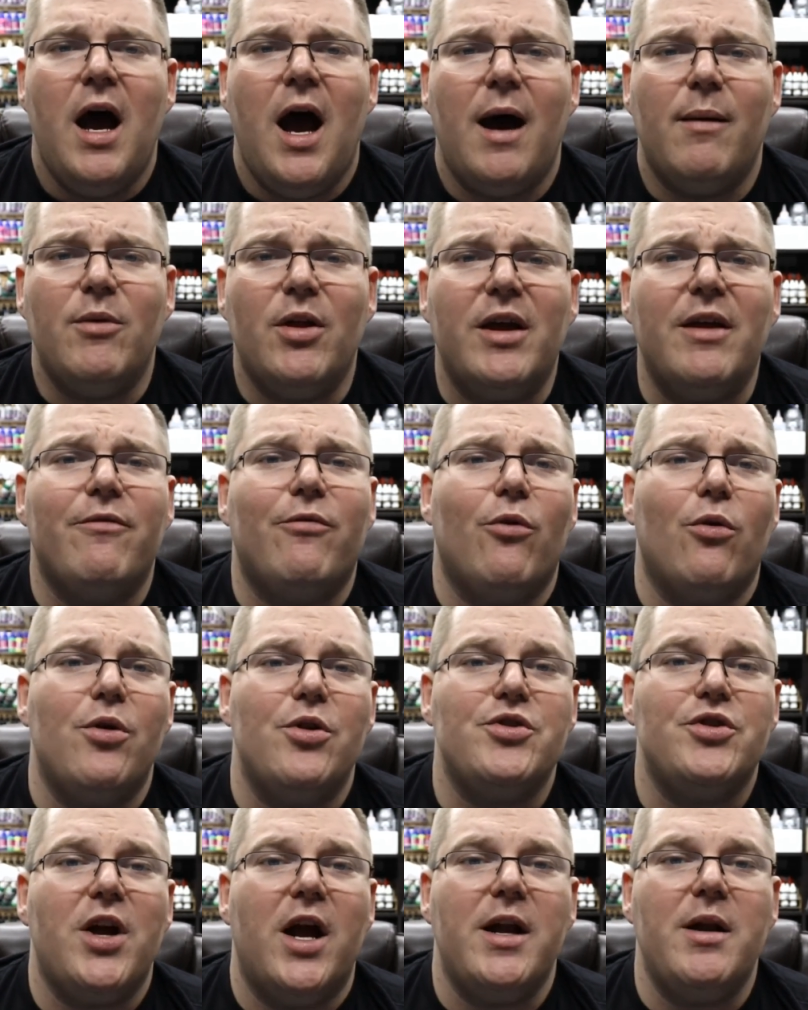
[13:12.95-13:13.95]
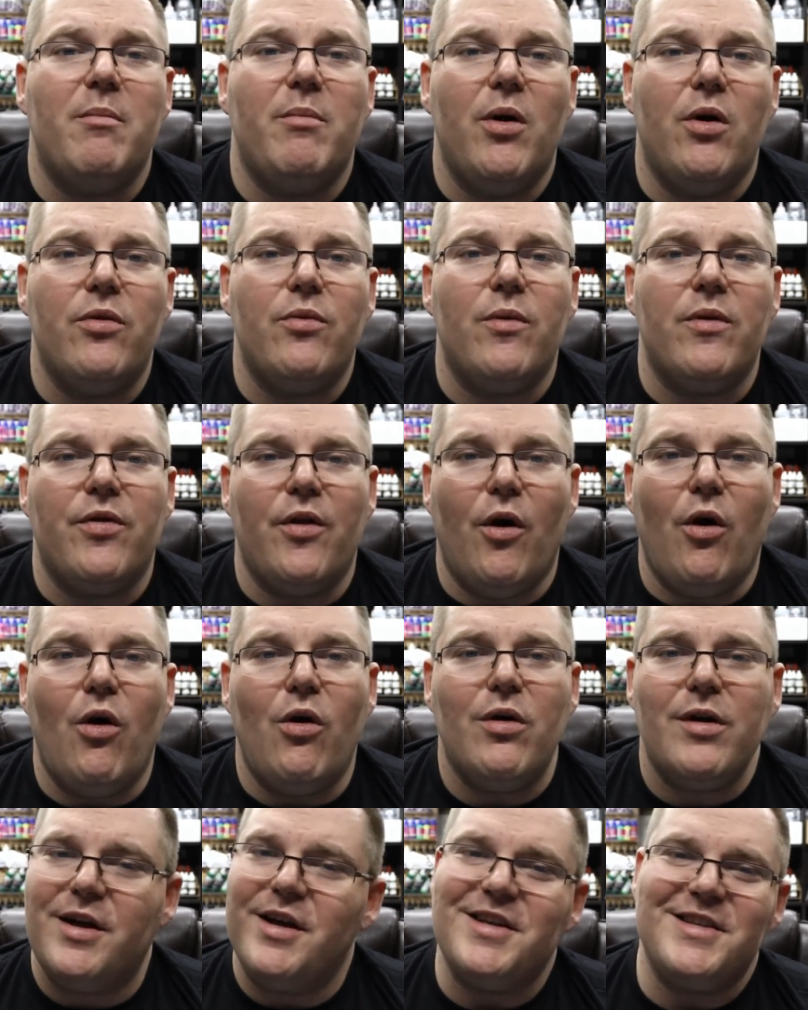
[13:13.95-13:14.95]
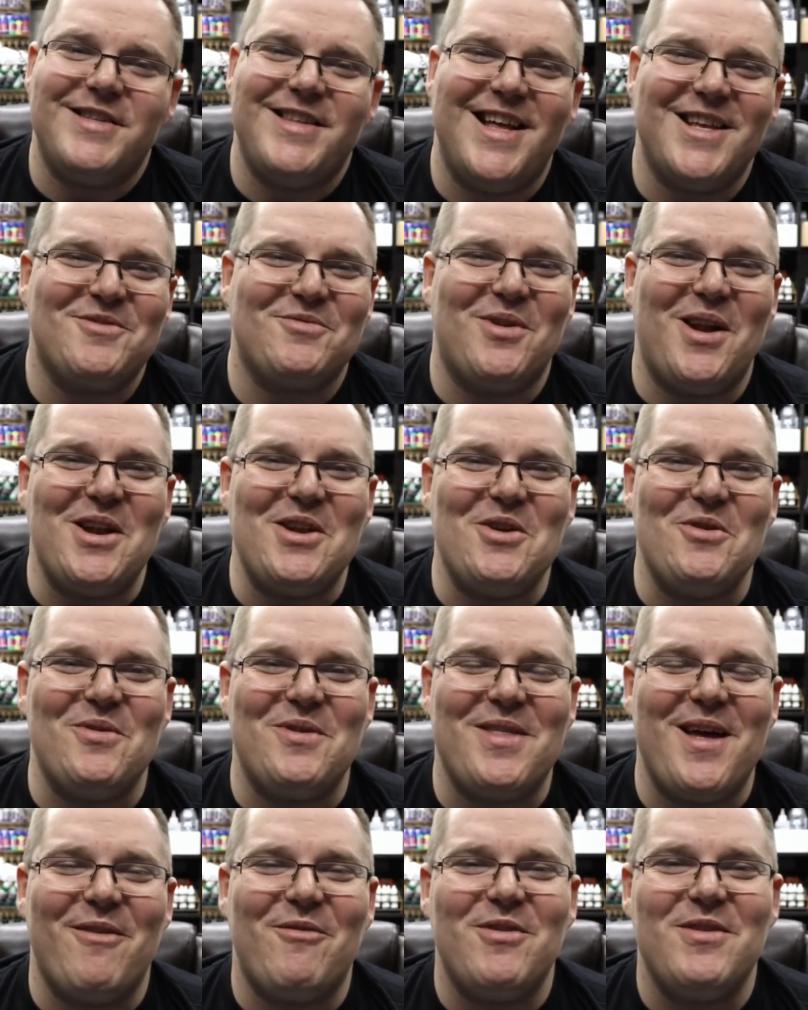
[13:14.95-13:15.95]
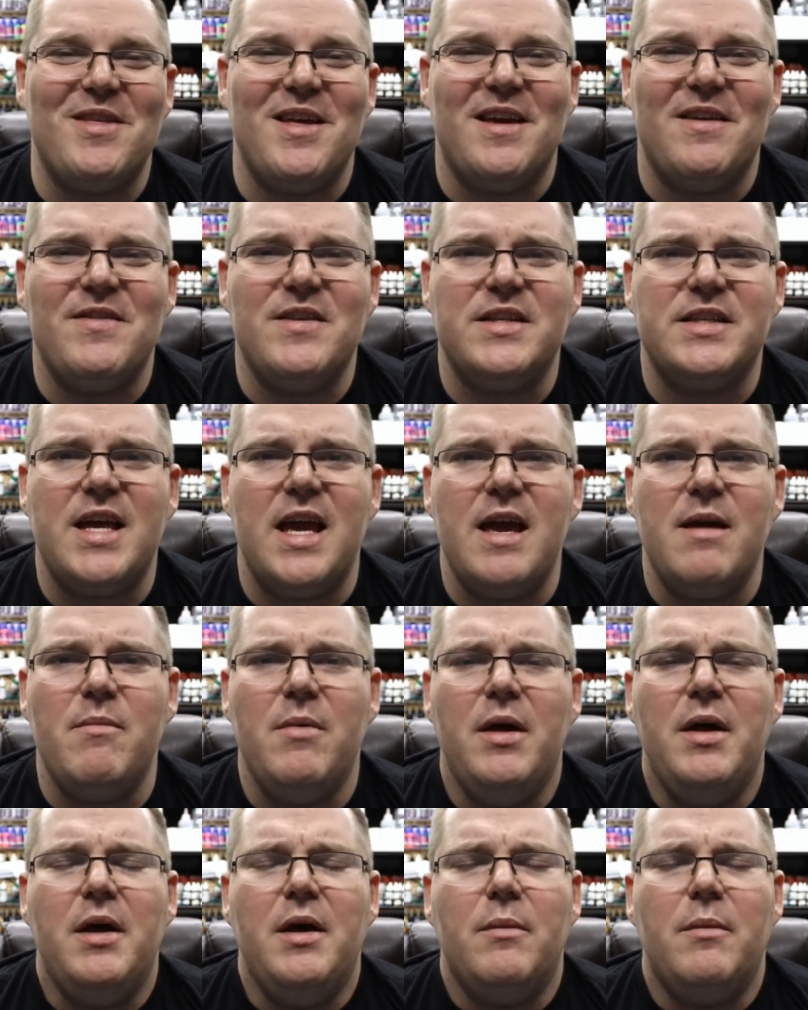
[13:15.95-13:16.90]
I'm looking forward to trying them both with the Hulk, because that's what I do with everything in this game.